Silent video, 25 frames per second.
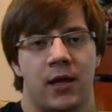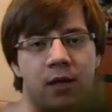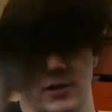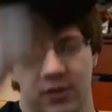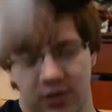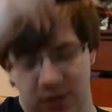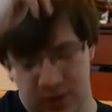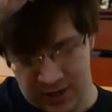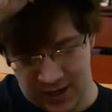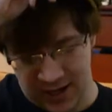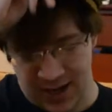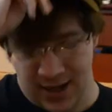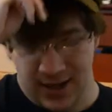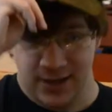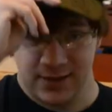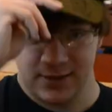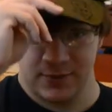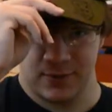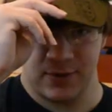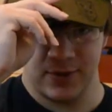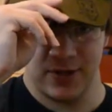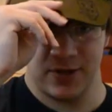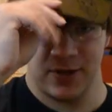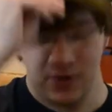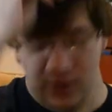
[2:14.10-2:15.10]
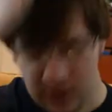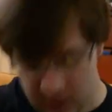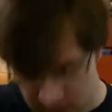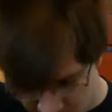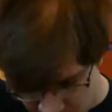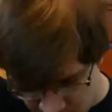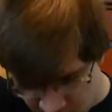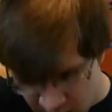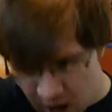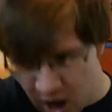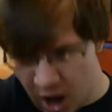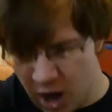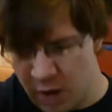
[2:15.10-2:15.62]
So yeah, that's pretty cool.
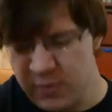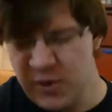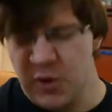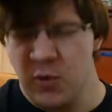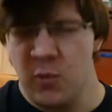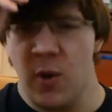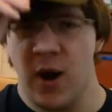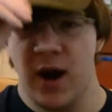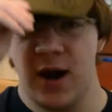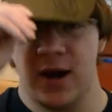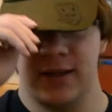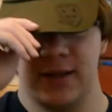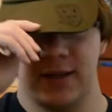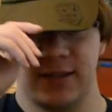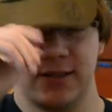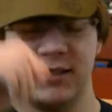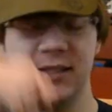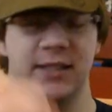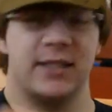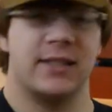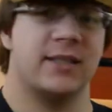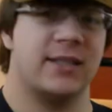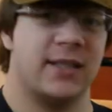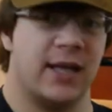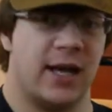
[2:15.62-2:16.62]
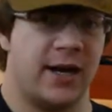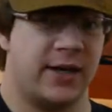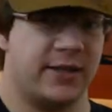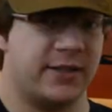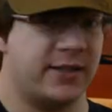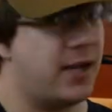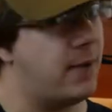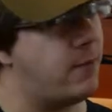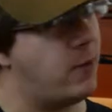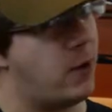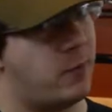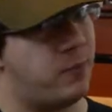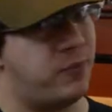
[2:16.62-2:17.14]
I'll be wearing this the entire
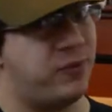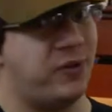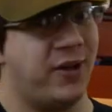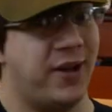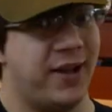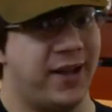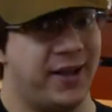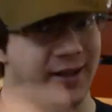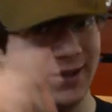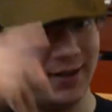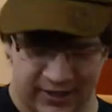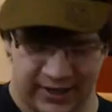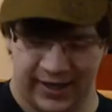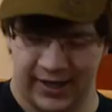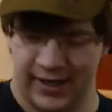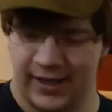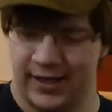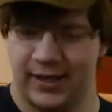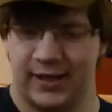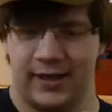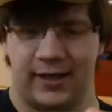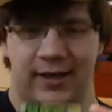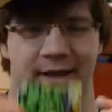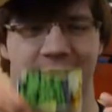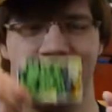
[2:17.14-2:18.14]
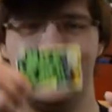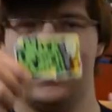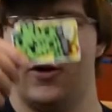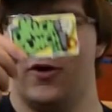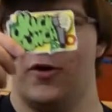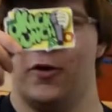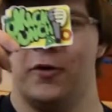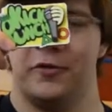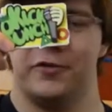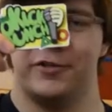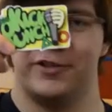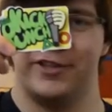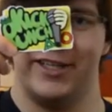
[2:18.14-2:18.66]
time I play it. And
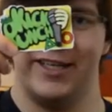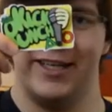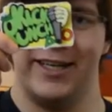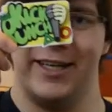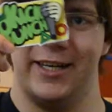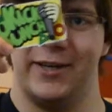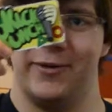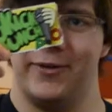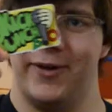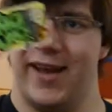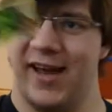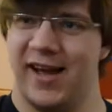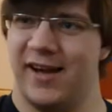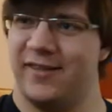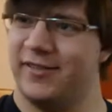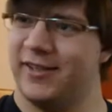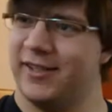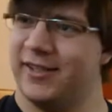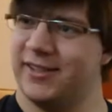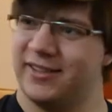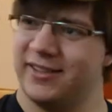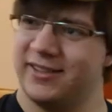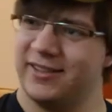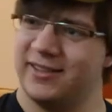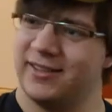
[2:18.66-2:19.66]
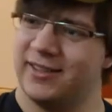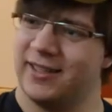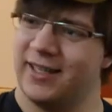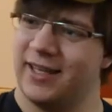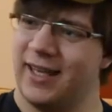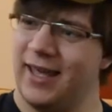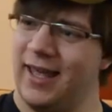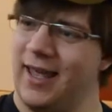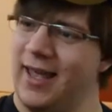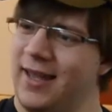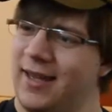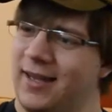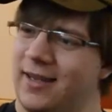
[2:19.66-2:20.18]
over here we have a
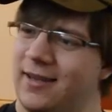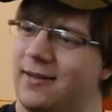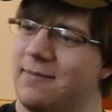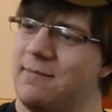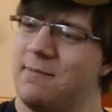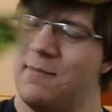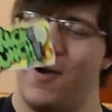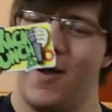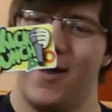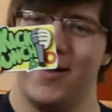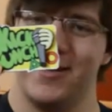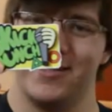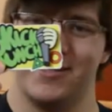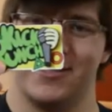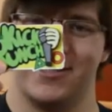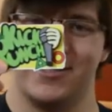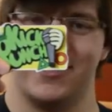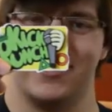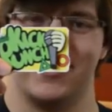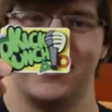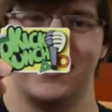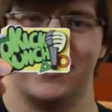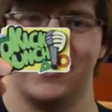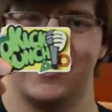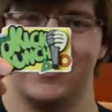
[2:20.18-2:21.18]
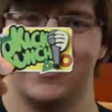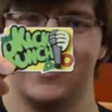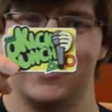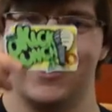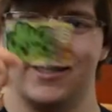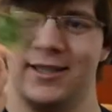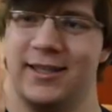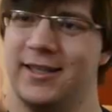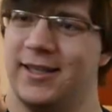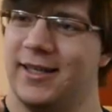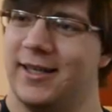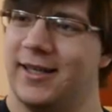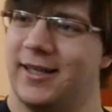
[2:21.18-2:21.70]
kick punch
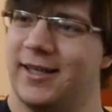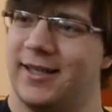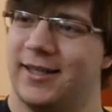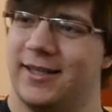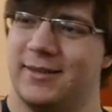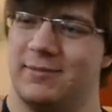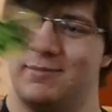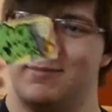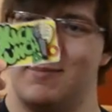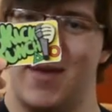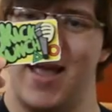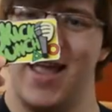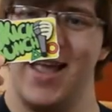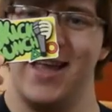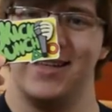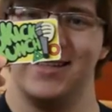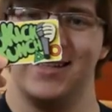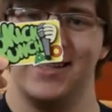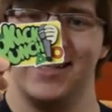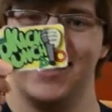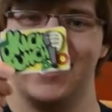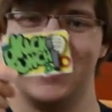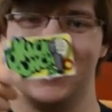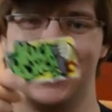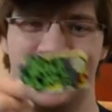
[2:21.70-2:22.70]
uh, magnet.